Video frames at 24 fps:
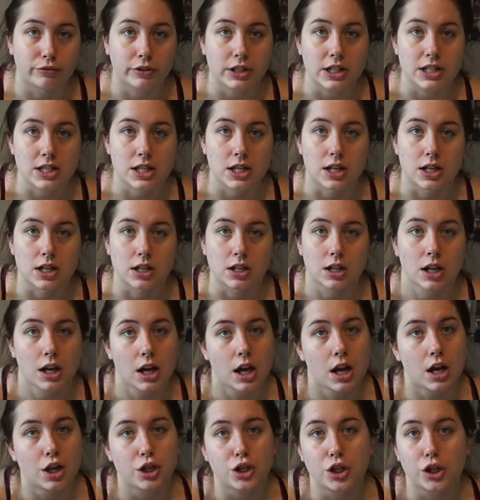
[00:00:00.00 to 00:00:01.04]
reason,
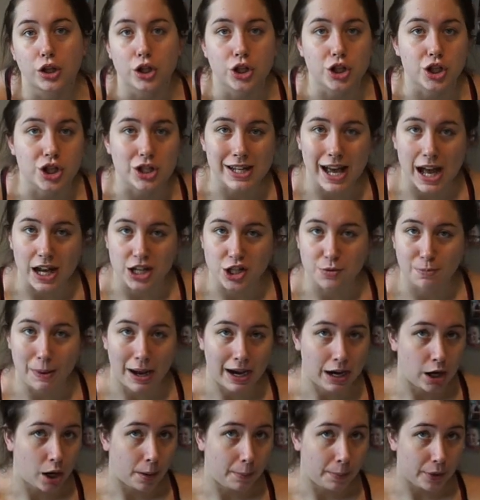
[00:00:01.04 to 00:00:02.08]
you can just catch
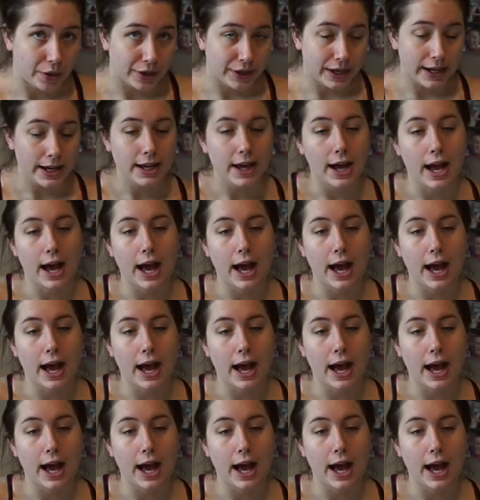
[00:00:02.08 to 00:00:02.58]
back up on it.